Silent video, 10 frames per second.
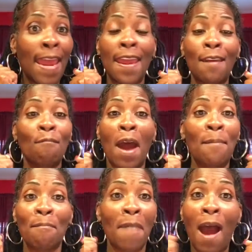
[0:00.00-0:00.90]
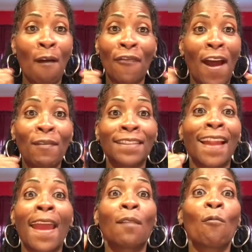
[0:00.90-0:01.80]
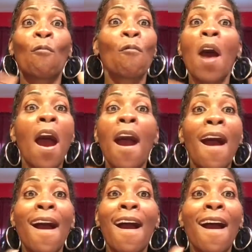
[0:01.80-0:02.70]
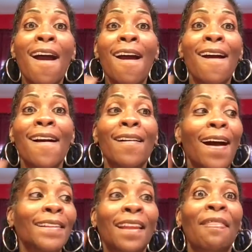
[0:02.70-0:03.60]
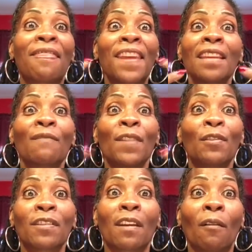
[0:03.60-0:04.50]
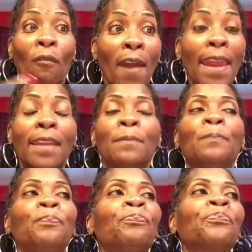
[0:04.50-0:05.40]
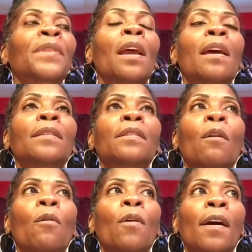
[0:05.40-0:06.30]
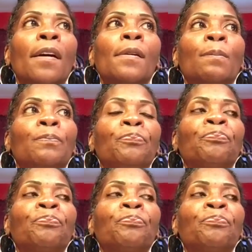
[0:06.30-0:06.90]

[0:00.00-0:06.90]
in my mouth. I was like, whoa! I said, this feels great. So I